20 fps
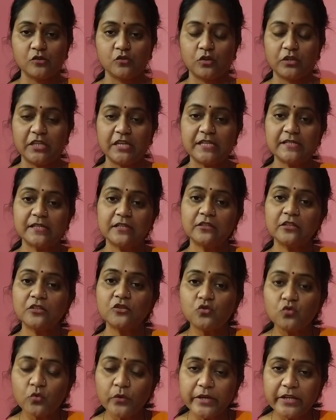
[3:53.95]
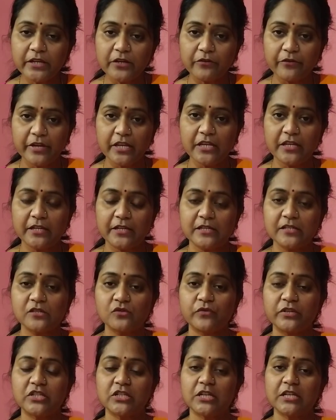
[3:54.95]
So these are the two
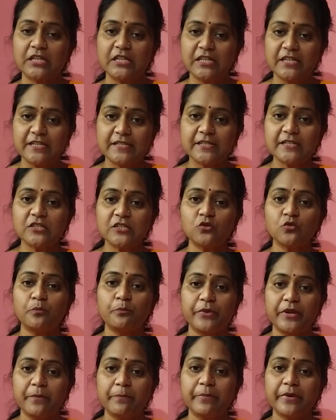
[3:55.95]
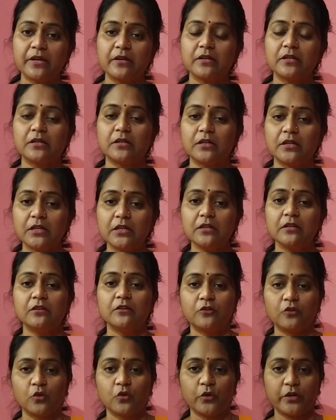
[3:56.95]
ingredients which are needed to prepare a
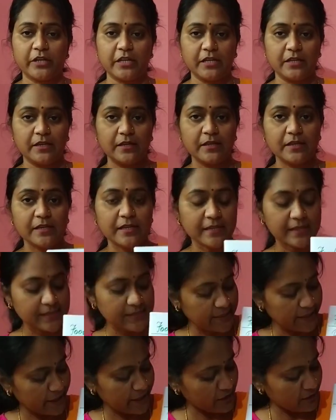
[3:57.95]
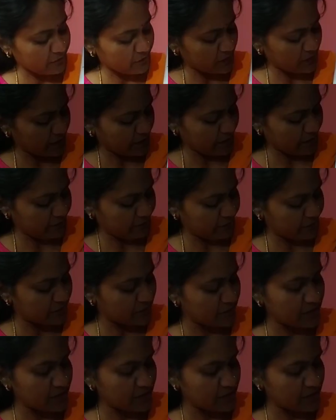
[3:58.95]
roti. Second one I have